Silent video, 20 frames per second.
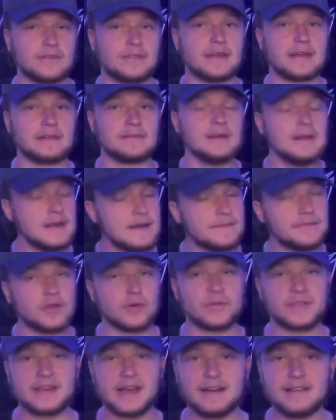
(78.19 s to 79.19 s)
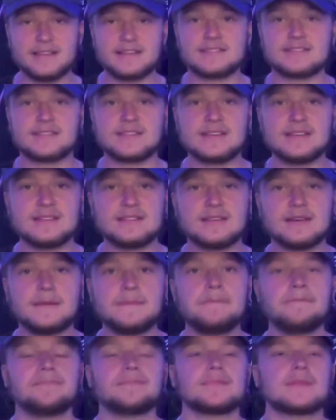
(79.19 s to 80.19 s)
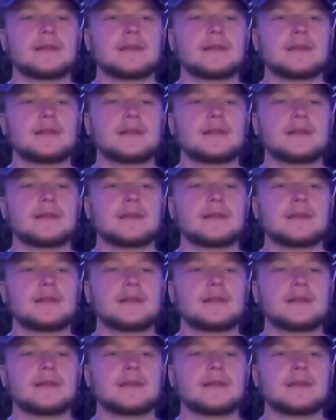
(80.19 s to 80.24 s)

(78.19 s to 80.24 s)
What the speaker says: They, you know, at the end of the season,